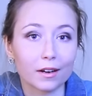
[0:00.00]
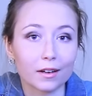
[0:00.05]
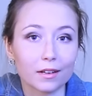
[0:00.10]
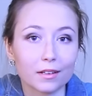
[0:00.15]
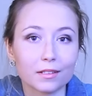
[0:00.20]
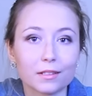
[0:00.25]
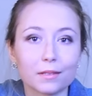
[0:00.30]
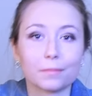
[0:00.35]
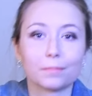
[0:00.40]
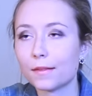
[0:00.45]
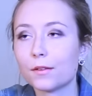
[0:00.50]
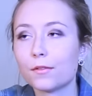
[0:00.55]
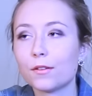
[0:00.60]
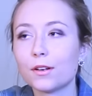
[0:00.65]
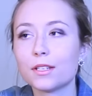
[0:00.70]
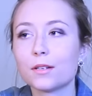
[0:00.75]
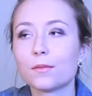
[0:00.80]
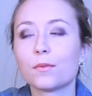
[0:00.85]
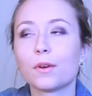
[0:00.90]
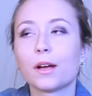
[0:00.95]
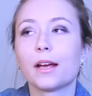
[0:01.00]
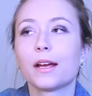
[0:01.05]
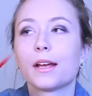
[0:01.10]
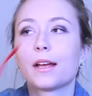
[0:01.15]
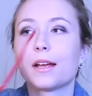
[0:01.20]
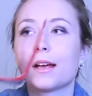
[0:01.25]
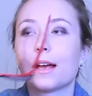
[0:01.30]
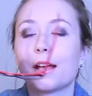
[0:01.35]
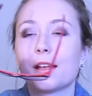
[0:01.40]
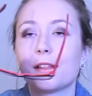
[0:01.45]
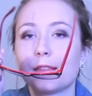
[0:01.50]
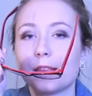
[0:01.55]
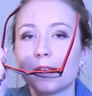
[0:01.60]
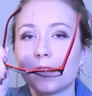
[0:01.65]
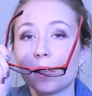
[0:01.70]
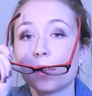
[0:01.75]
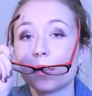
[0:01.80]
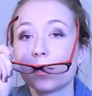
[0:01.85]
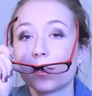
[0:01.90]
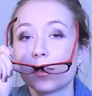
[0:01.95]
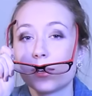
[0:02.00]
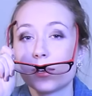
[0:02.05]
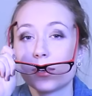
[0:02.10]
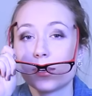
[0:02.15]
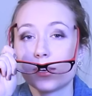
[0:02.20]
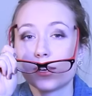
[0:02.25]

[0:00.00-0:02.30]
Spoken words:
is. The reason why I think